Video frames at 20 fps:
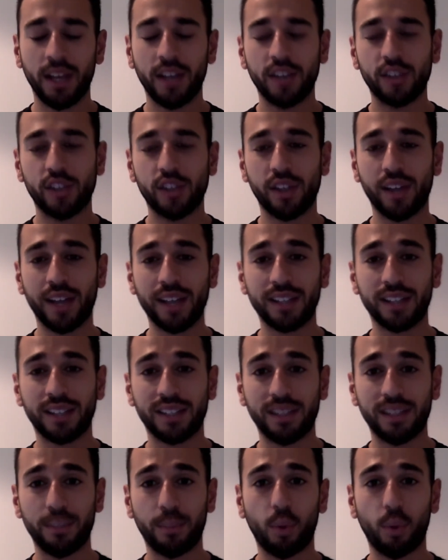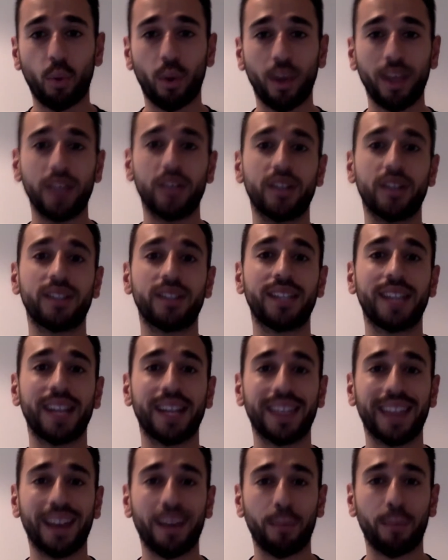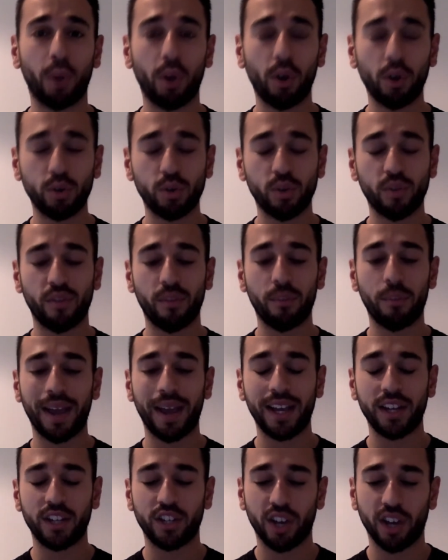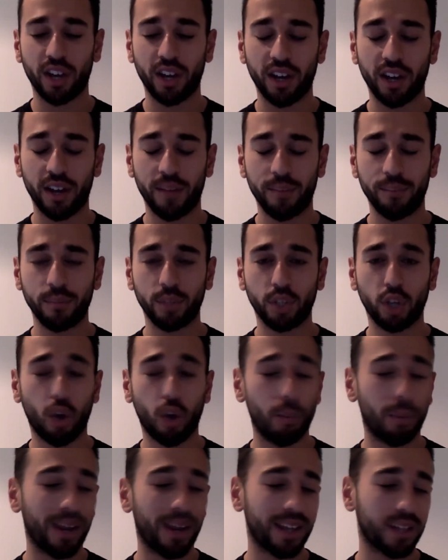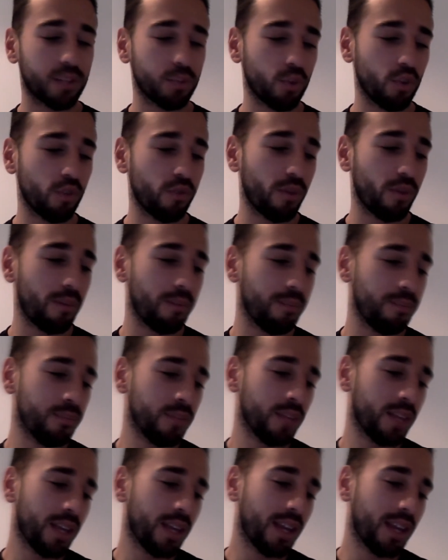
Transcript: So that's a simple way you tick that box with a major complex movement.